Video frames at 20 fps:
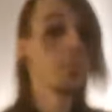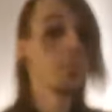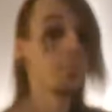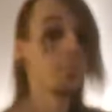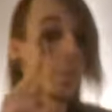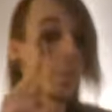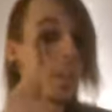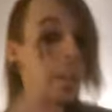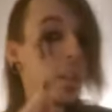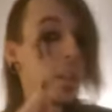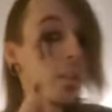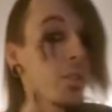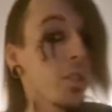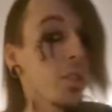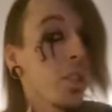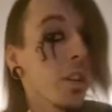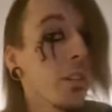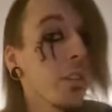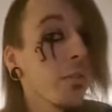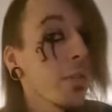Being
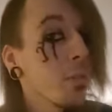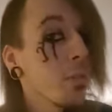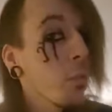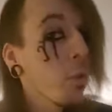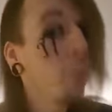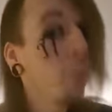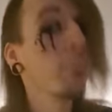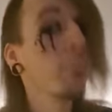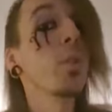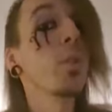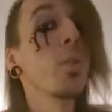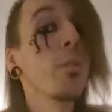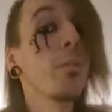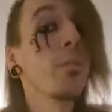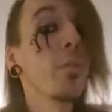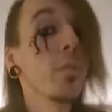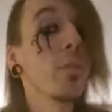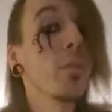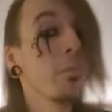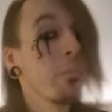yourself is more
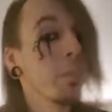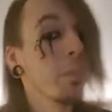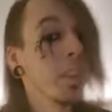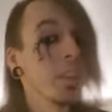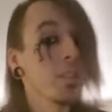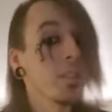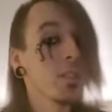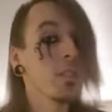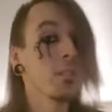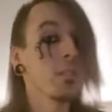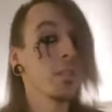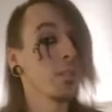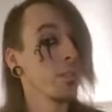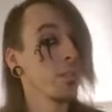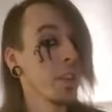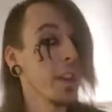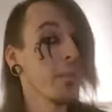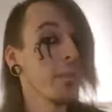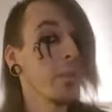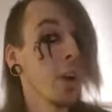beautiful than being something you
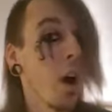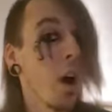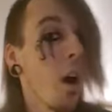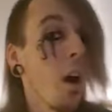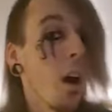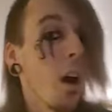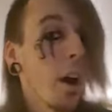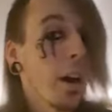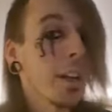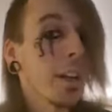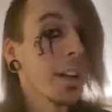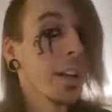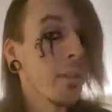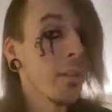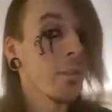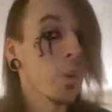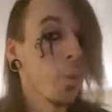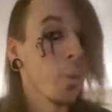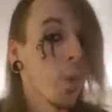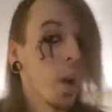never are and
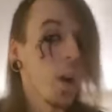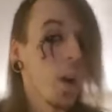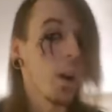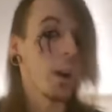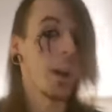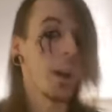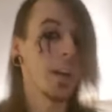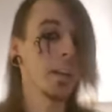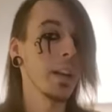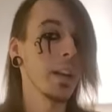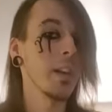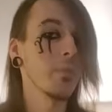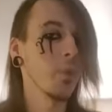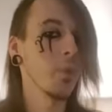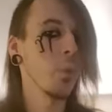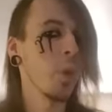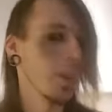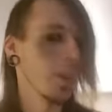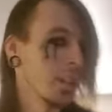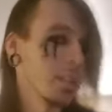never were and never
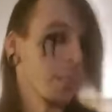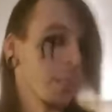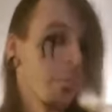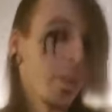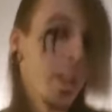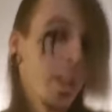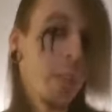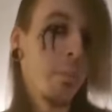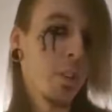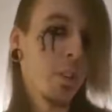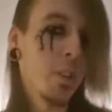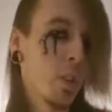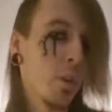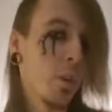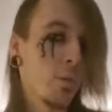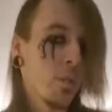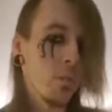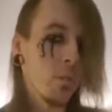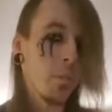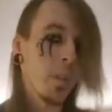wanted to be, but
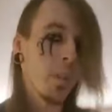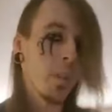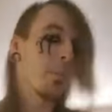chose to be